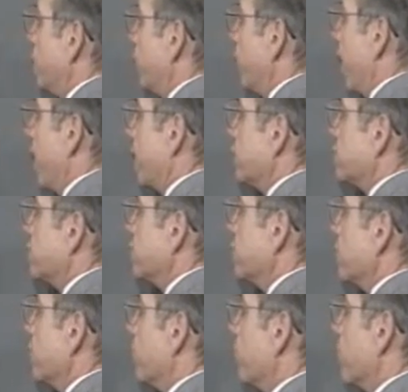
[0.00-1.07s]
of x
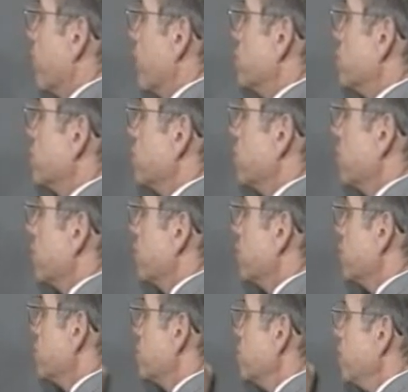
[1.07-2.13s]
plus
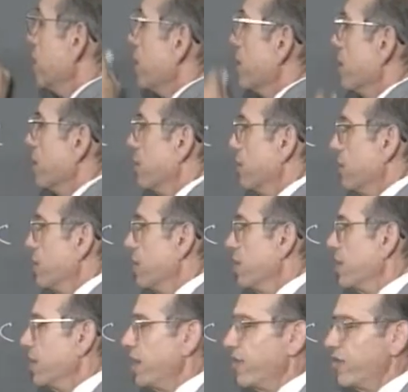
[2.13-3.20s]
c.
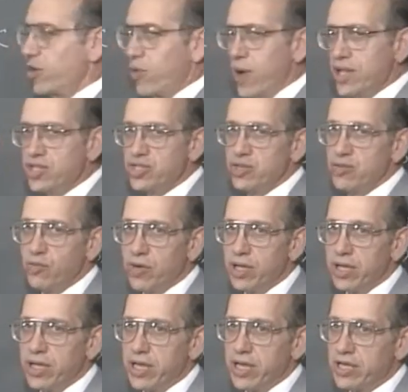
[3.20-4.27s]
Now, the question
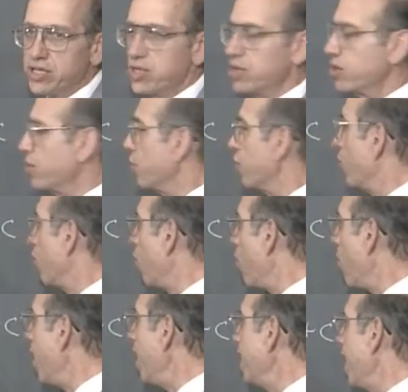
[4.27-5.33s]
really is,
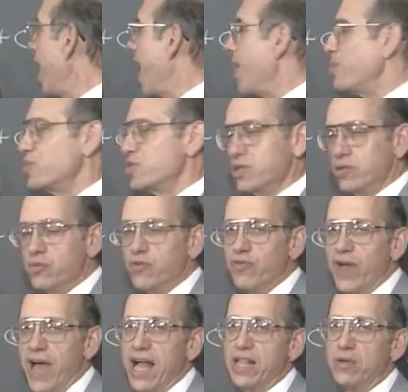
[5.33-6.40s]
why absolute
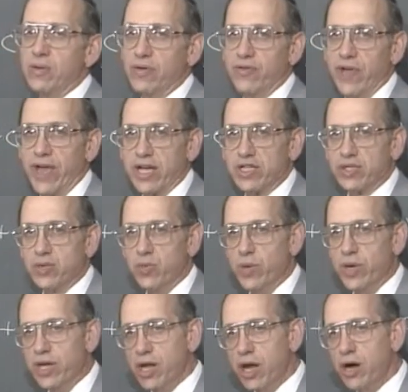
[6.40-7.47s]
value of x?
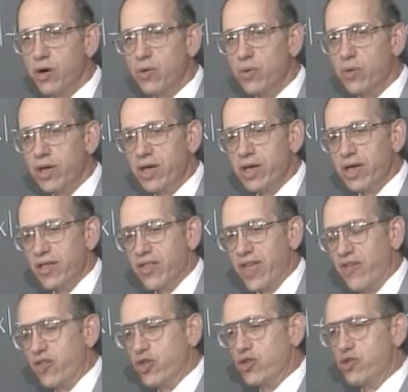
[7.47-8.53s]
We know
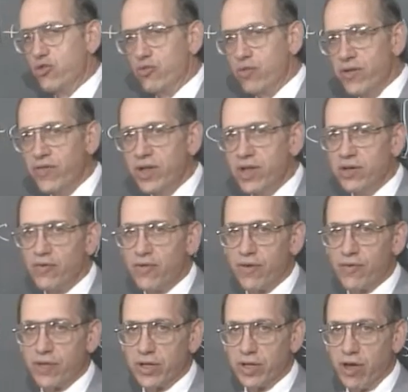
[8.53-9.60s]
that the derivative
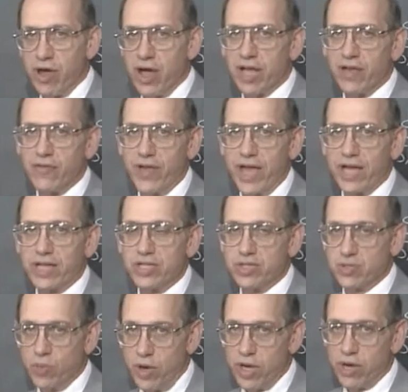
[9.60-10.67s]
of the log of x
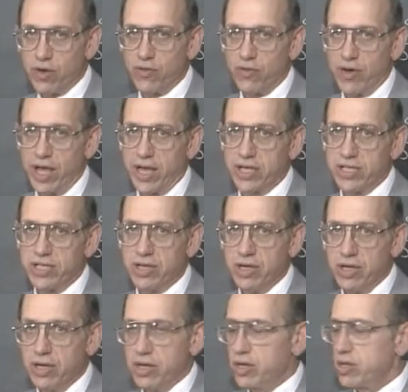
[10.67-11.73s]
is 1 over x.
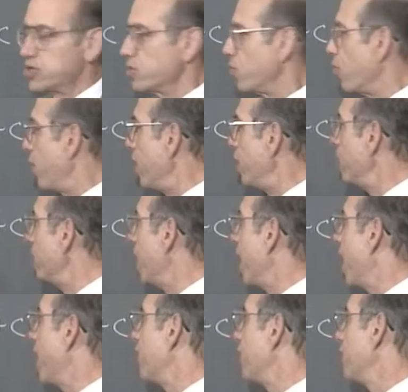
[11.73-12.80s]
So why do we
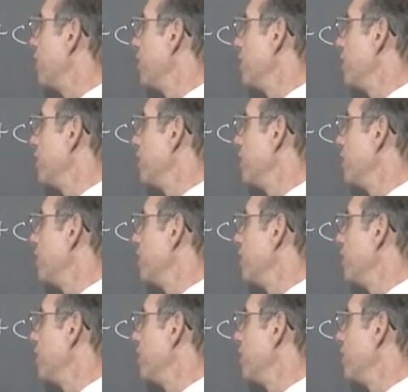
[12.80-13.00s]
have